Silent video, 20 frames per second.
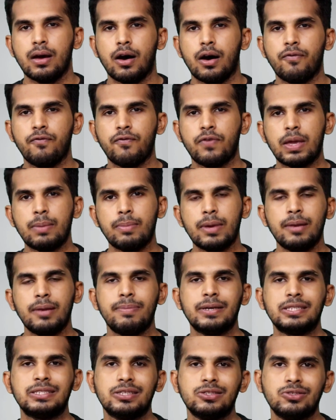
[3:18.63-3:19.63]
A female
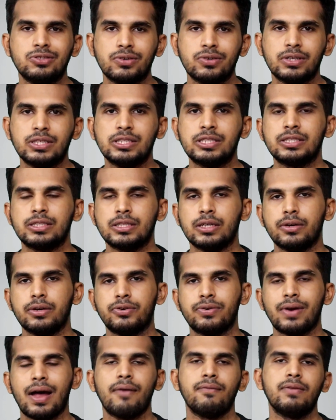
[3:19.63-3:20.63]
passenger is
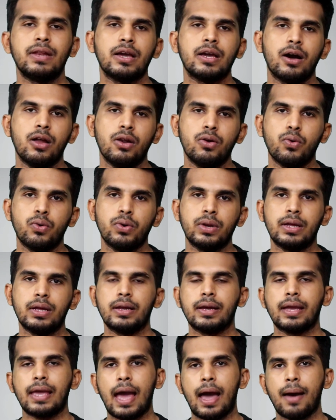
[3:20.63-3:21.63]
traveling alone
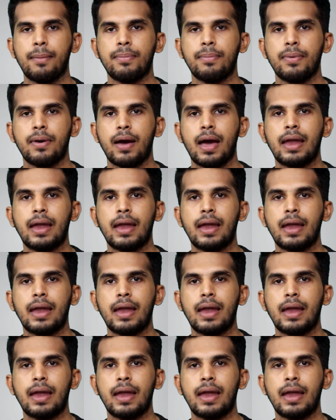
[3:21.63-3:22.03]
in a cab